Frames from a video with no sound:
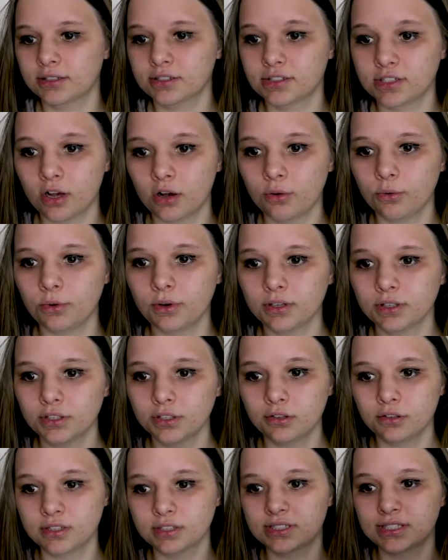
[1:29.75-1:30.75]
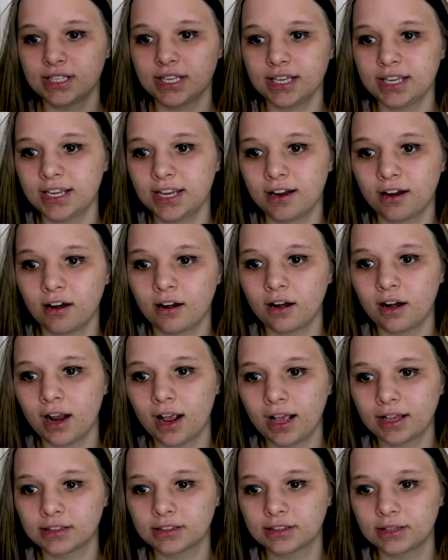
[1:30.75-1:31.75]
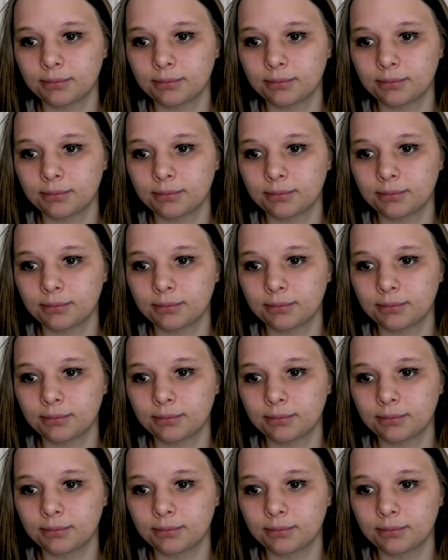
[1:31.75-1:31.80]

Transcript: So you can see here at